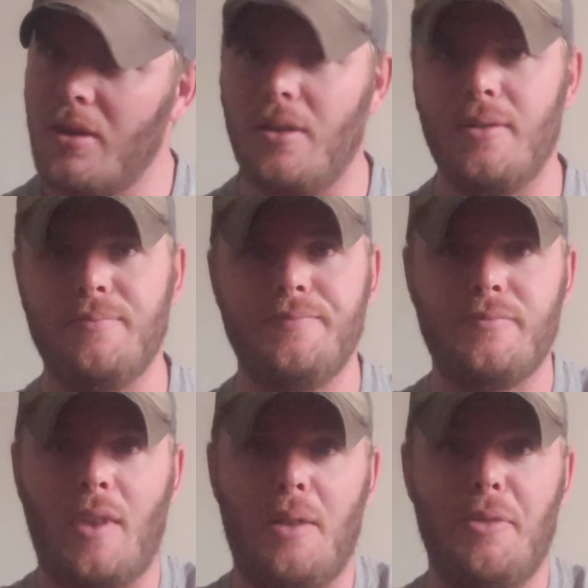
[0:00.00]
I'm
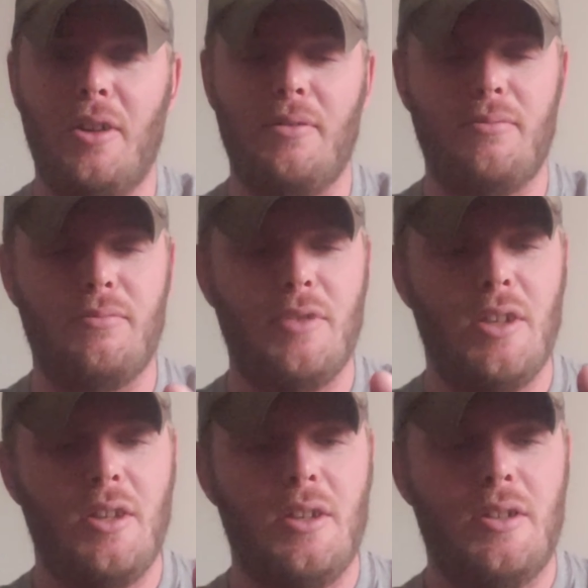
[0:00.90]
not
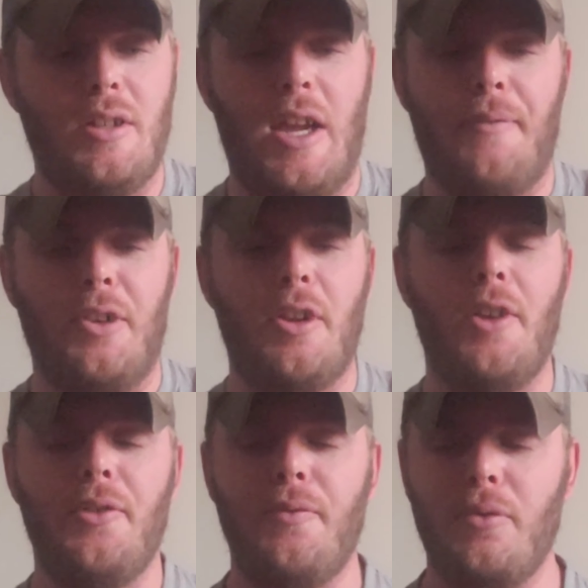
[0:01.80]

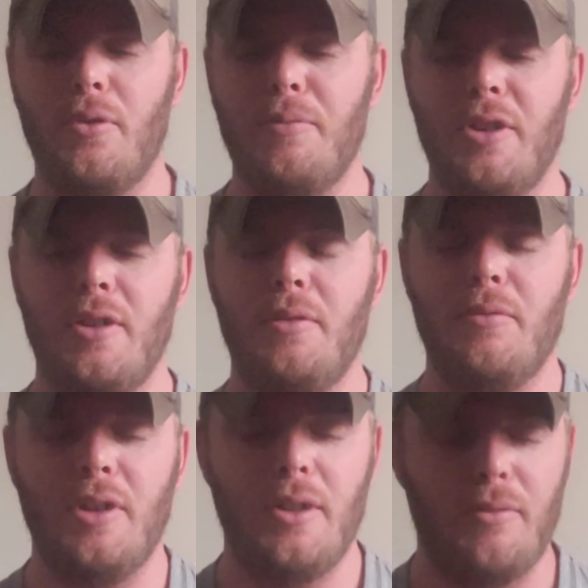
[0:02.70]
advertising for them in any
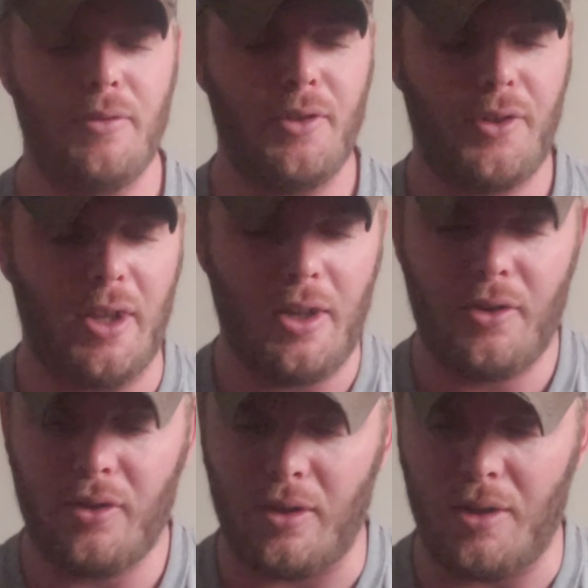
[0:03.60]
way on this
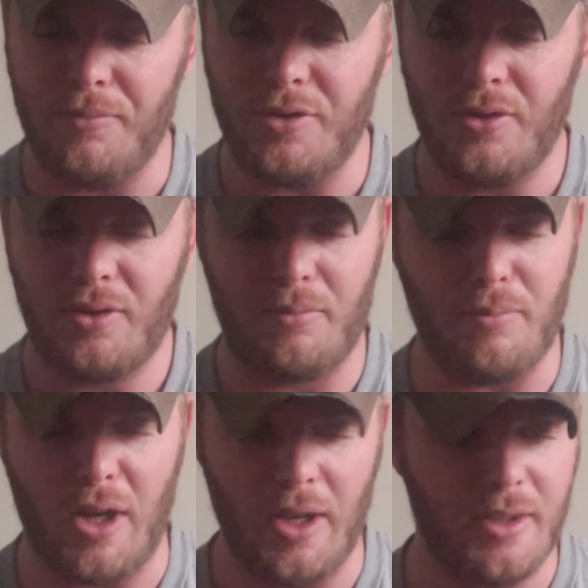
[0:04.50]
case. I'm
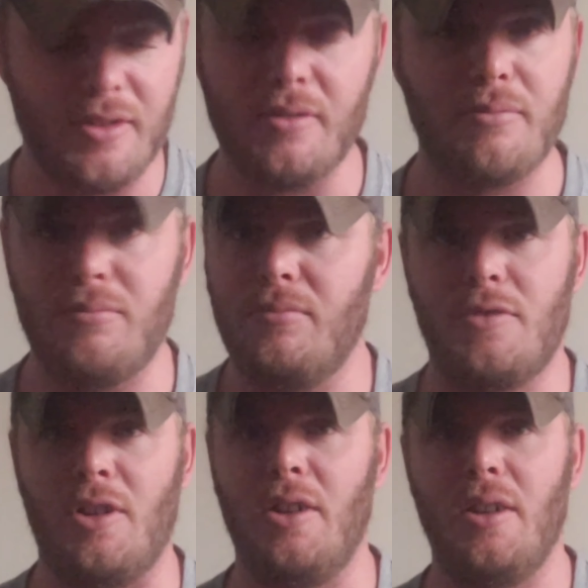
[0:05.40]
just buying it,
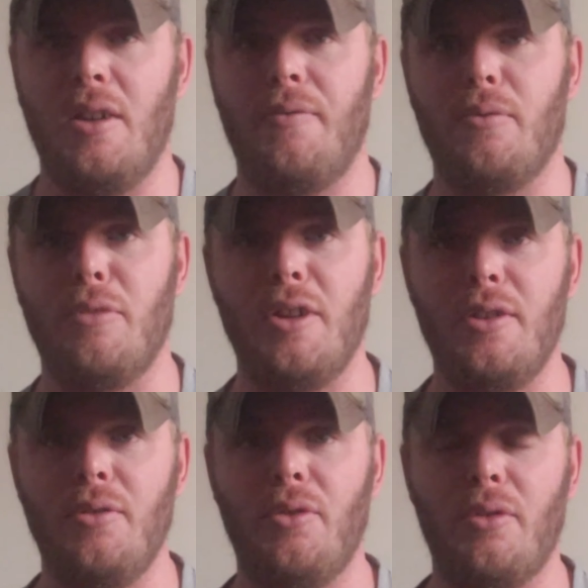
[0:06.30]
trying it out for my
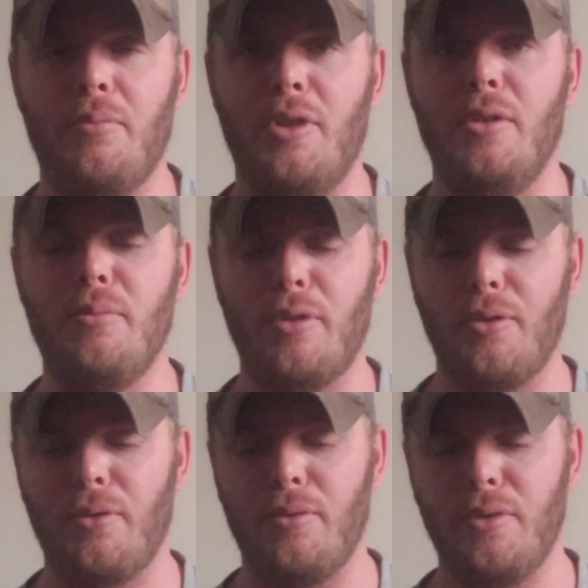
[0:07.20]
use, my own
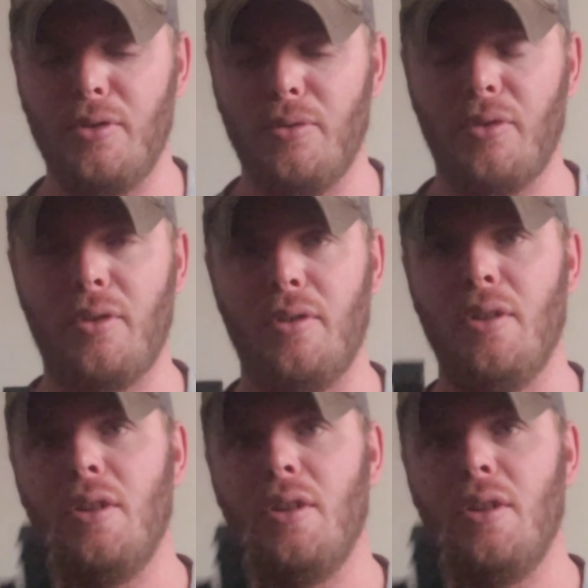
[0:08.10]
personal use.